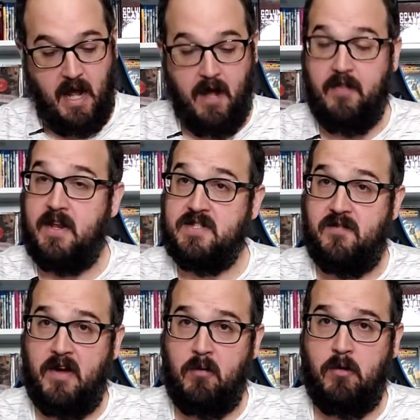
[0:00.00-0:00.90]
that is
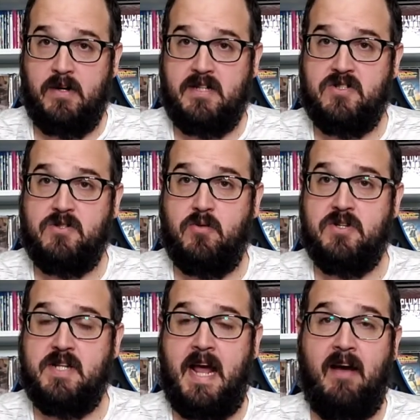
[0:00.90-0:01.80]
available in
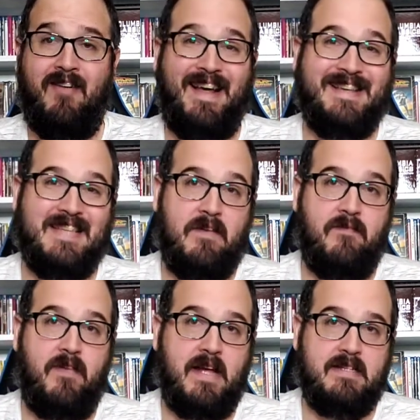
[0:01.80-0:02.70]
stores now and is a
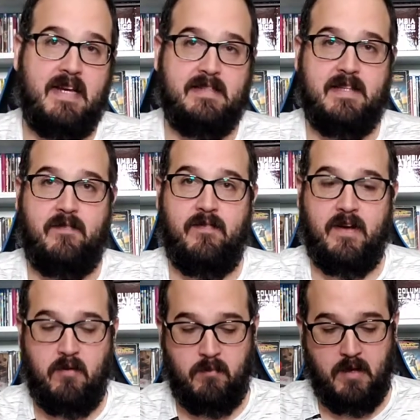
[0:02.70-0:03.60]
fantastic
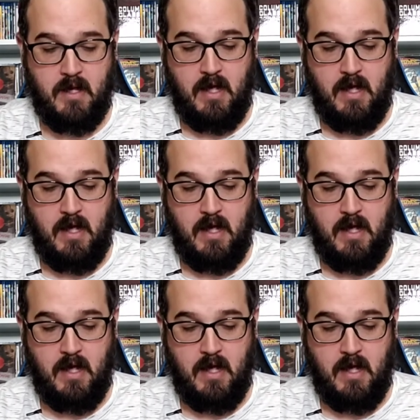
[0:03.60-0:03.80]
film.